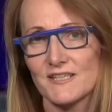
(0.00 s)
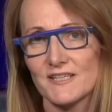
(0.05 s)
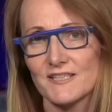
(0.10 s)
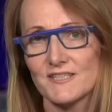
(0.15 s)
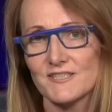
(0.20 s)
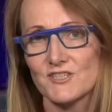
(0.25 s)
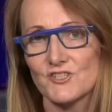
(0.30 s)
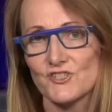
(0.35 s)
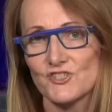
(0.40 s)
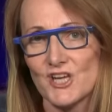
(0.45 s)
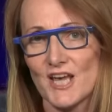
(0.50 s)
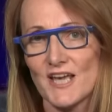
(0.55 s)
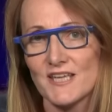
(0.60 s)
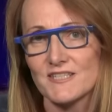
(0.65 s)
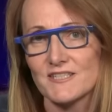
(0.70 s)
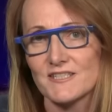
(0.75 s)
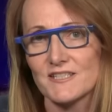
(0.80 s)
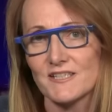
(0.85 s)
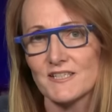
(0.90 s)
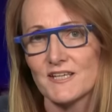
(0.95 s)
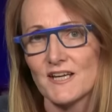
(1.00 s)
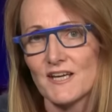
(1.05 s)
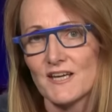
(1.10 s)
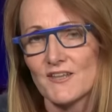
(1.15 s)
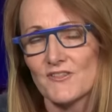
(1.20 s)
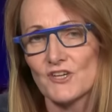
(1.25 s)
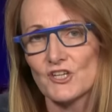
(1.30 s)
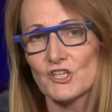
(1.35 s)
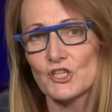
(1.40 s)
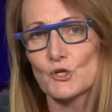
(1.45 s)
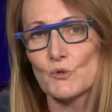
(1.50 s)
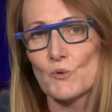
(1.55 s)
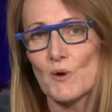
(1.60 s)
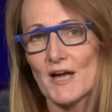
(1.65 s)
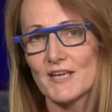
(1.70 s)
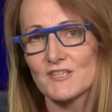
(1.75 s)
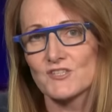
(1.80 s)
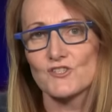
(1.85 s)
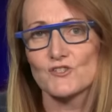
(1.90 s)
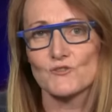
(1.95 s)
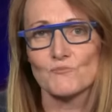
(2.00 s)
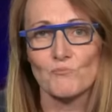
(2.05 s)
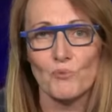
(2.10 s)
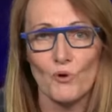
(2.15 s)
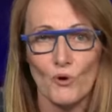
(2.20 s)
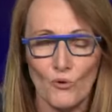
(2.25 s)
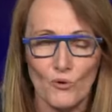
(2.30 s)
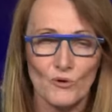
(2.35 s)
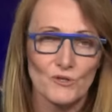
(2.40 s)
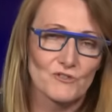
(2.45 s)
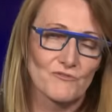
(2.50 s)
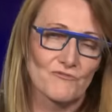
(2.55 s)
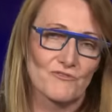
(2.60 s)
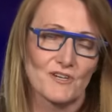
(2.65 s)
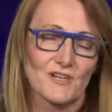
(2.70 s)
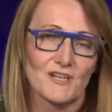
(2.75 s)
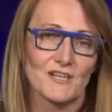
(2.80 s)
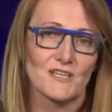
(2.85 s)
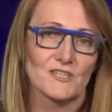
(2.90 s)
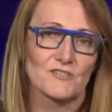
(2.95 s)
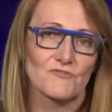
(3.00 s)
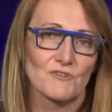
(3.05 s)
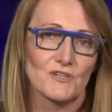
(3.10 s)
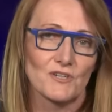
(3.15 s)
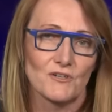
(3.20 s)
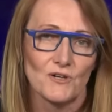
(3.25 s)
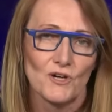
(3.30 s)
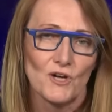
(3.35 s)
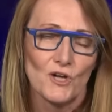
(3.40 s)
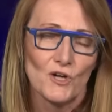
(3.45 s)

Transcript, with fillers: and he suggested that U.S. support for Israel